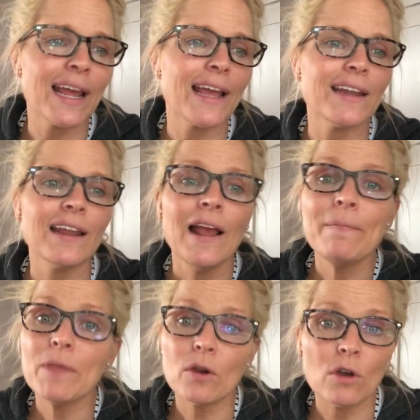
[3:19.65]
and
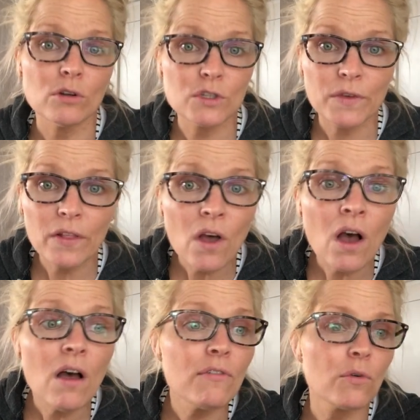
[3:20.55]
their coach fell off,